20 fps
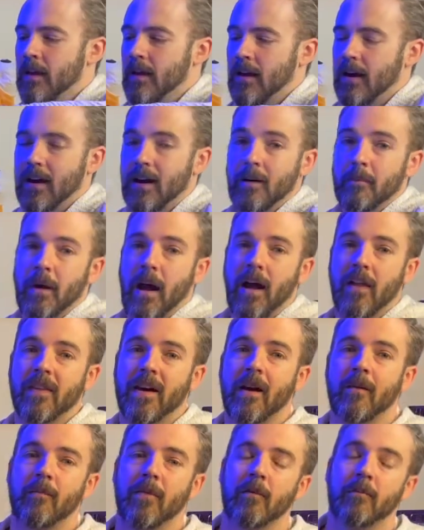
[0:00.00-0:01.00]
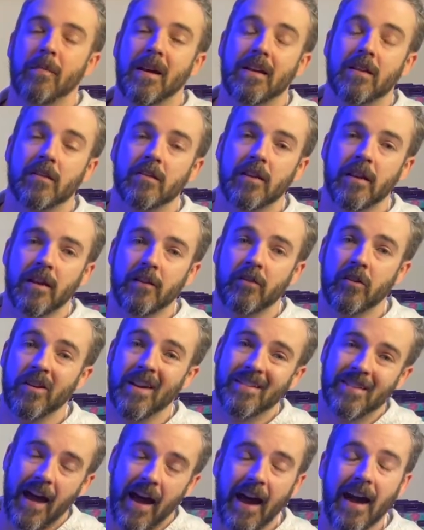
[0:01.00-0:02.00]
And that means that if you
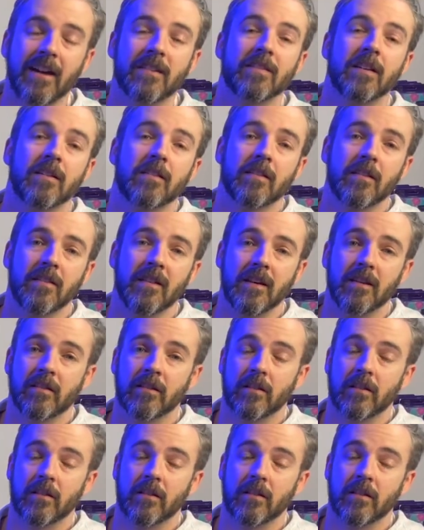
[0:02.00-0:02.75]
need to access the things